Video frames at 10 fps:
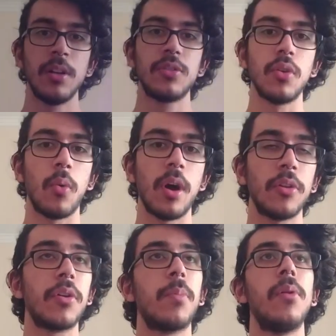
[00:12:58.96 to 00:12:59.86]
So
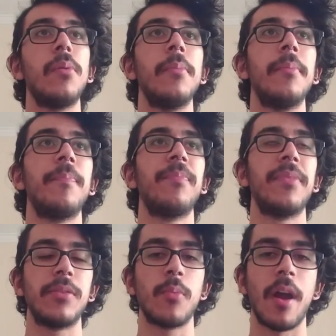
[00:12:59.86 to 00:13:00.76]
another problem
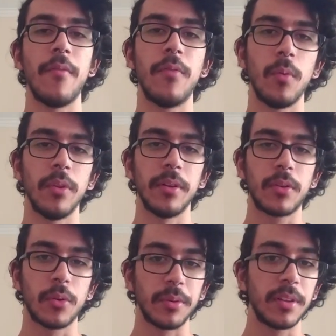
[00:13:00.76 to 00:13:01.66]
that we have on the
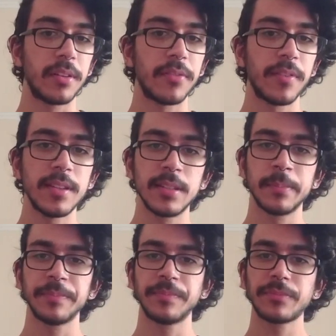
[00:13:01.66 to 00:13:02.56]
current
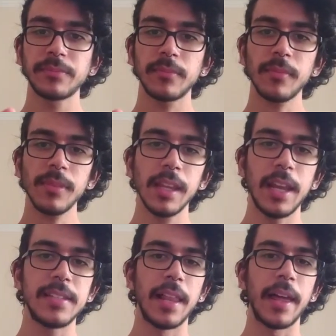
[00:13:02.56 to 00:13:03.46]
interface
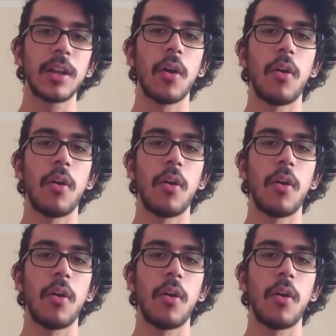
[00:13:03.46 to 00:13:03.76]
is the lack